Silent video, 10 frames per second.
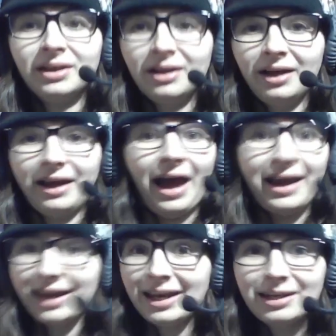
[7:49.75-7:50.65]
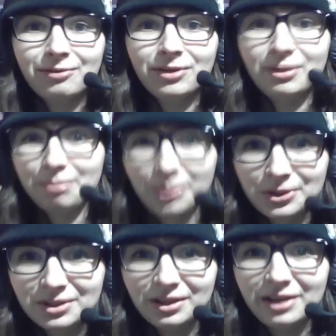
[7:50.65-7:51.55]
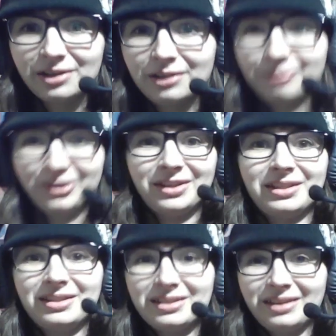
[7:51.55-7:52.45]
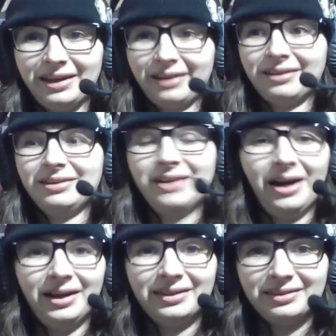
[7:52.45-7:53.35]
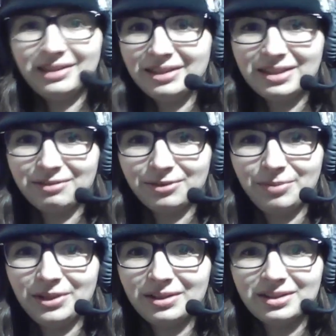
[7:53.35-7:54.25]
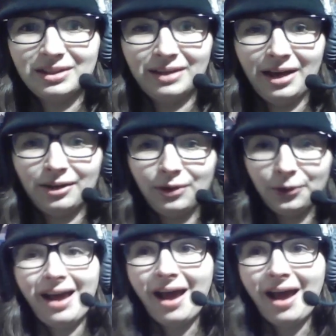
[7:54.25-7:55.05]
Like I can't even impersonate her because it's not easy for me to sing that low.